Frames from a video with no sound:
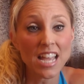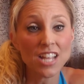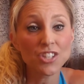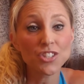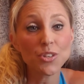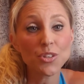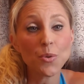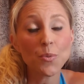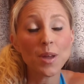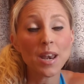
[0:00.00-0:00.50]

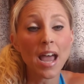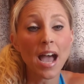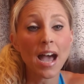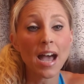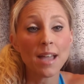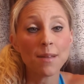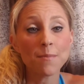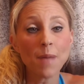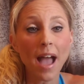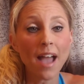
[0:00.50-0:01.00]
And so
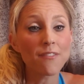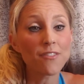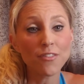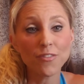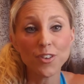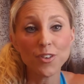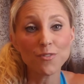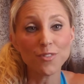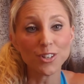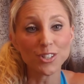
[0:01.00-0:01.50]
I have a
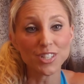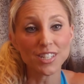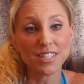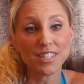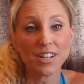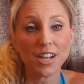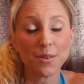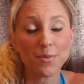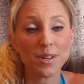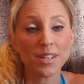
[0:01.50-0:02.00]
few verses
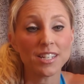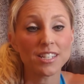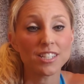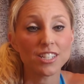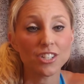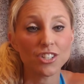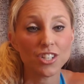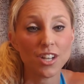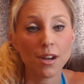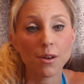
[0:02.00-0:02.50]
here I wanted
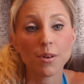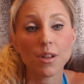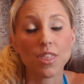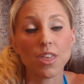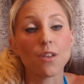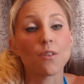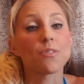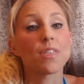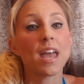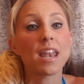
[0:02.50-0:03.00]
to share with
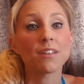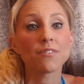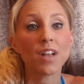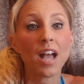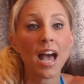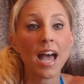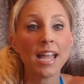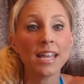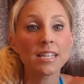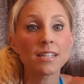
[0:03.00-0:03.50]
you that have
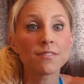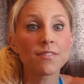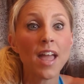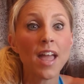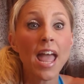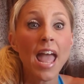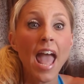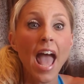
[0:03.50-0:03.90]
kind of